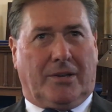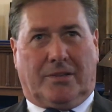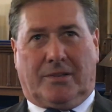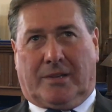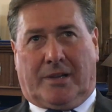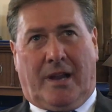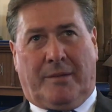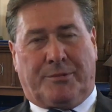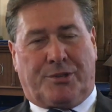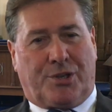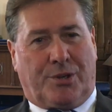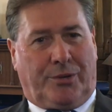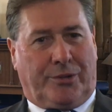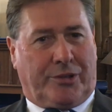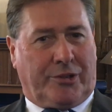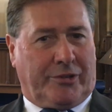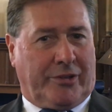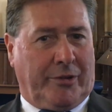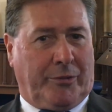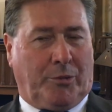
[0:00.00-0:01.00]
Look, I'm sure
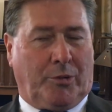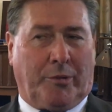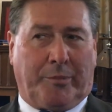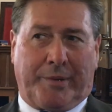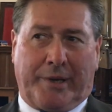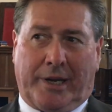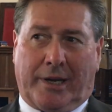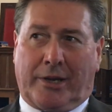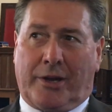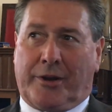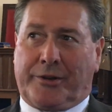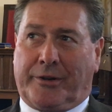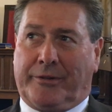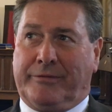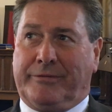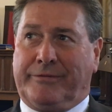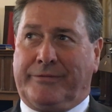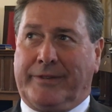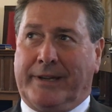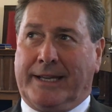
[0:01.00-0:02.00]
that there will be a lot
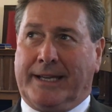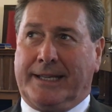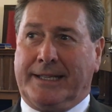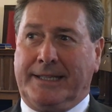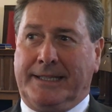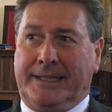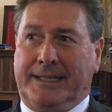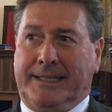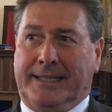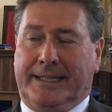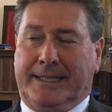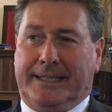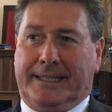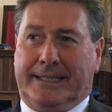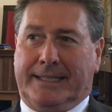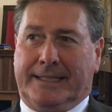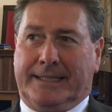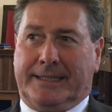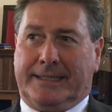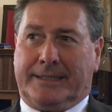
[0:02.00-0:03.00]

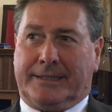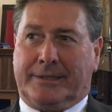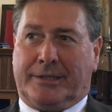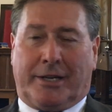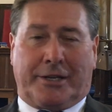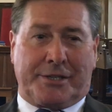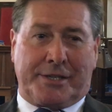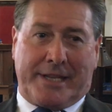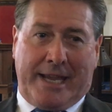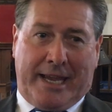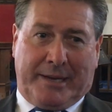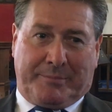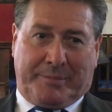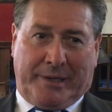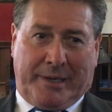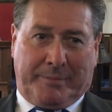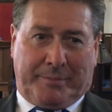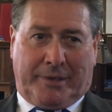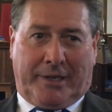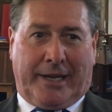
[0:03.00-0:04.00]
of sad
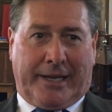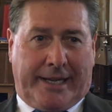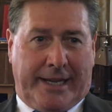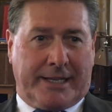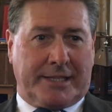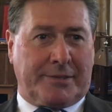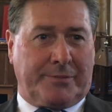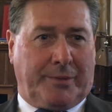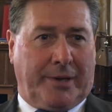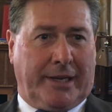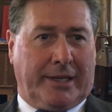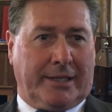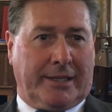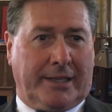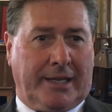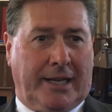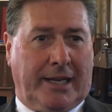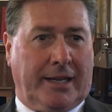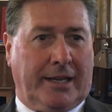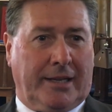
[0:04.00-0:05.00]
people, I guess,
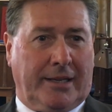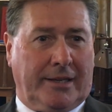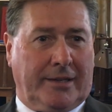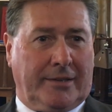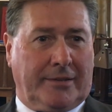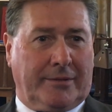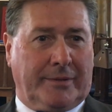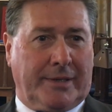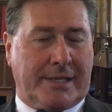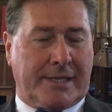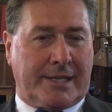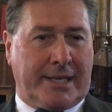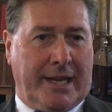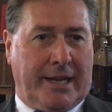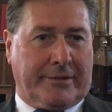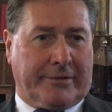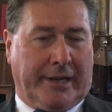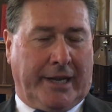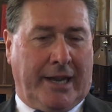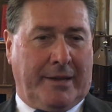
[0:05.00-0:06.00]
when
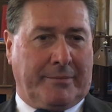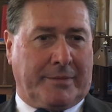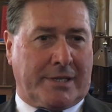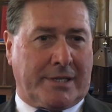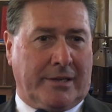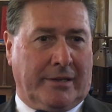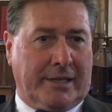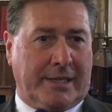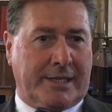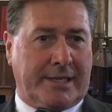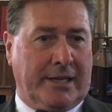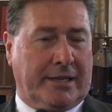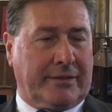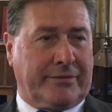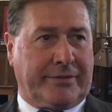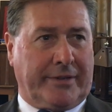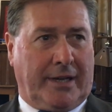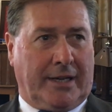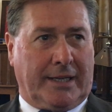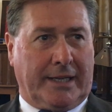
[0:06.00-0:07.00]
Sandringham Masonic Centre
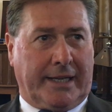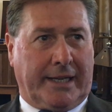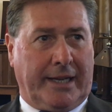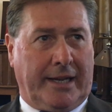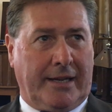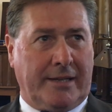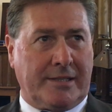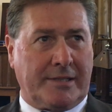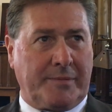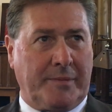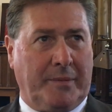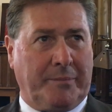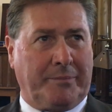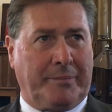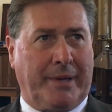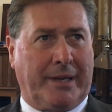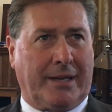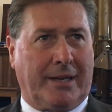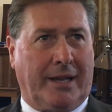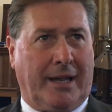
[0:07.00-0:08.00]
finally goes.
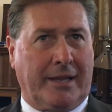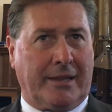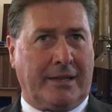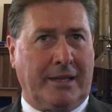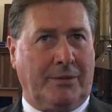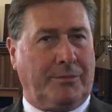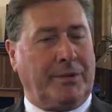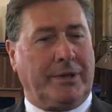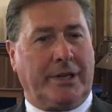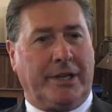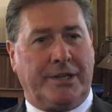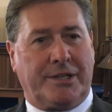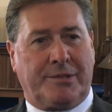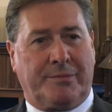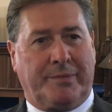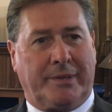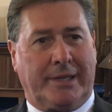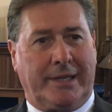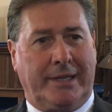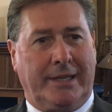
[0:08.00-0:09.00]
But I think we need to
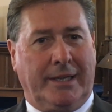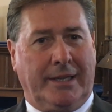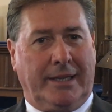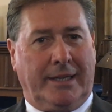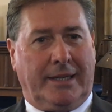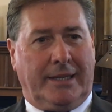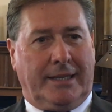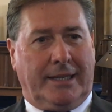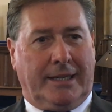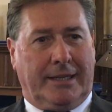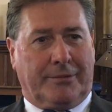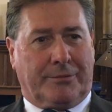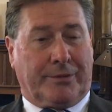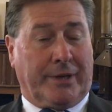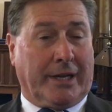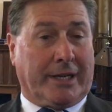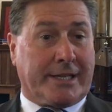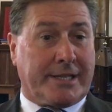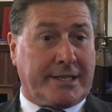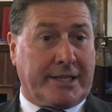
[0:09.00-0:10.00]
be
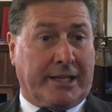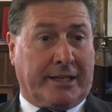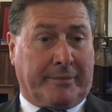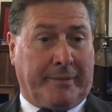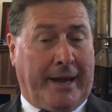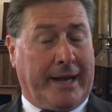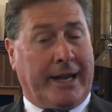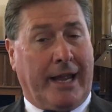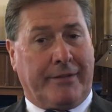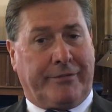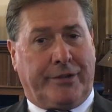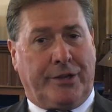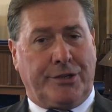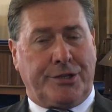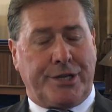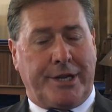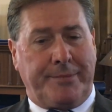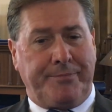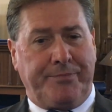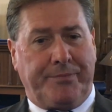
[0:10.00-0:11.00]
realistic about our
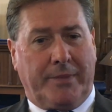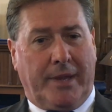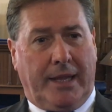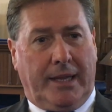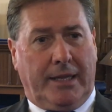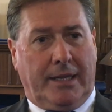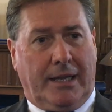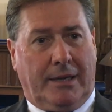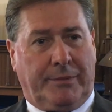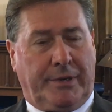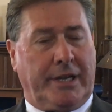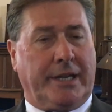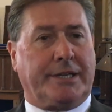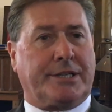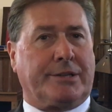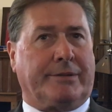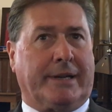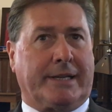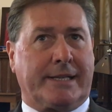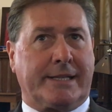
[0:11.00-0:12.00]
future, and we need
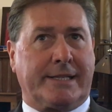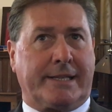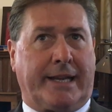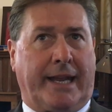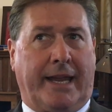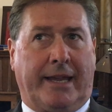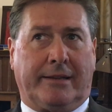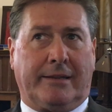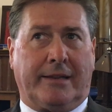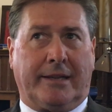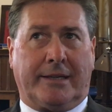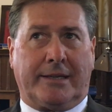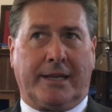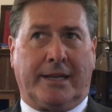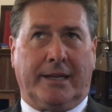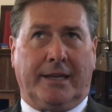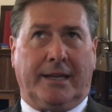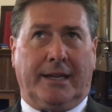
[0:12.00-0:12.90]
to understand that